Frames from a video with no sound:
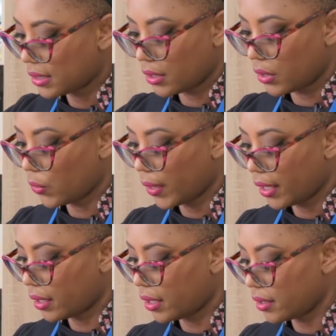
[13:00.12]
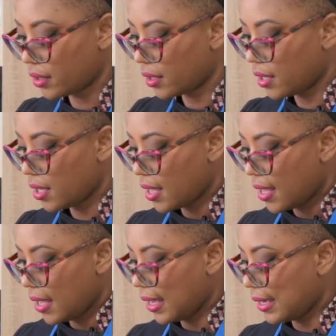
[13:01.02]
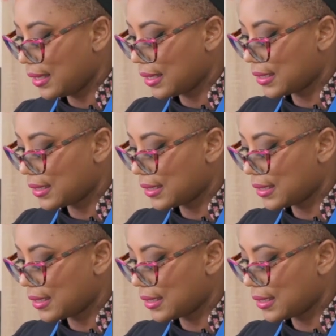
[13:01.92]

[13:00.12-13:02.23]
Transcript: gonna quick cook in a